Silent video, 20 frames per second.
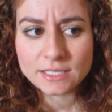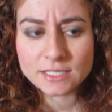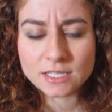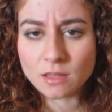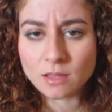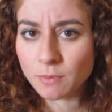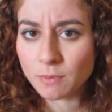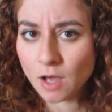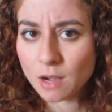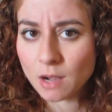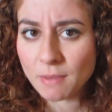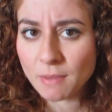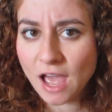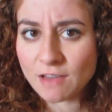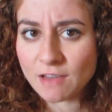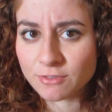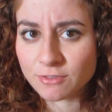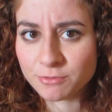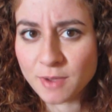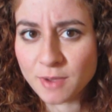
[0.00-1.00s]
to the bottom
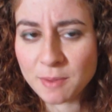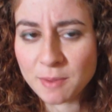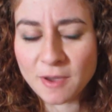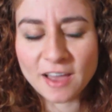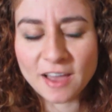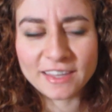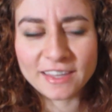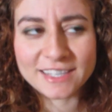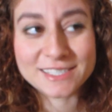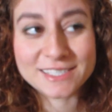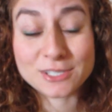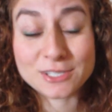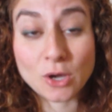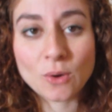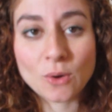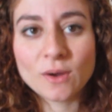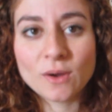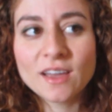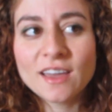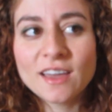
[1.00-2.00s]
half of my belly,
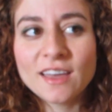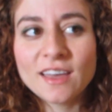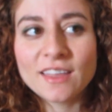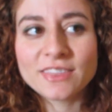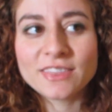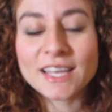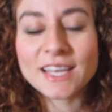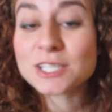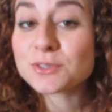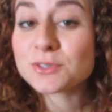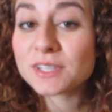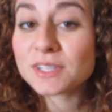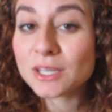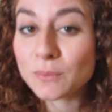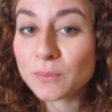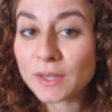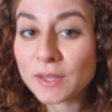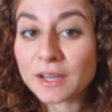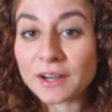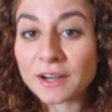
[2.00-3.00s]
so that's
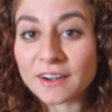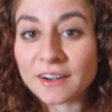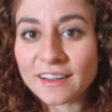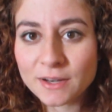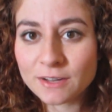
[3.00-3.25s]
really weird.